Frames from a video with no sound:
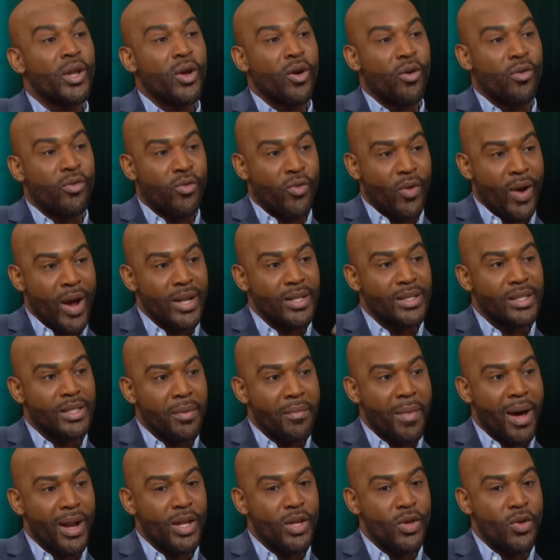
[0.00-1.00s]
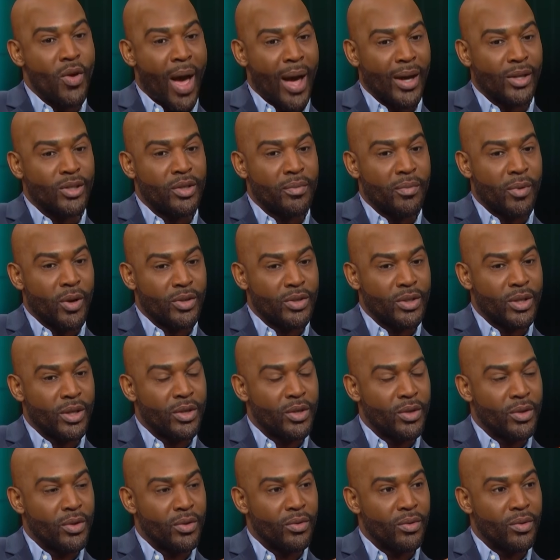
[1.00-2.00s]
of your friends, somebody you actually personally
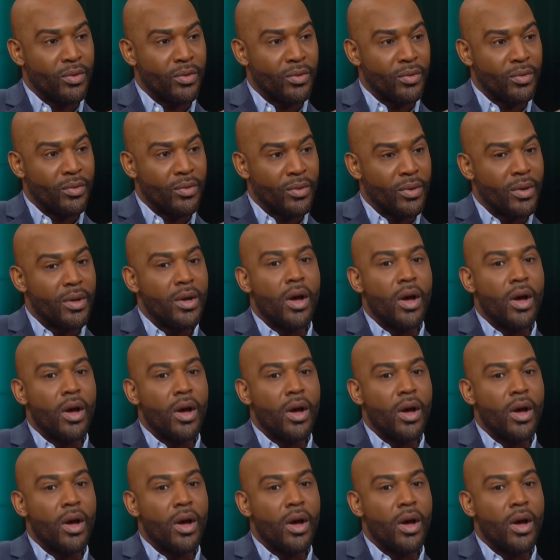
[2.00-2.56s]
knew. Mm-hmm.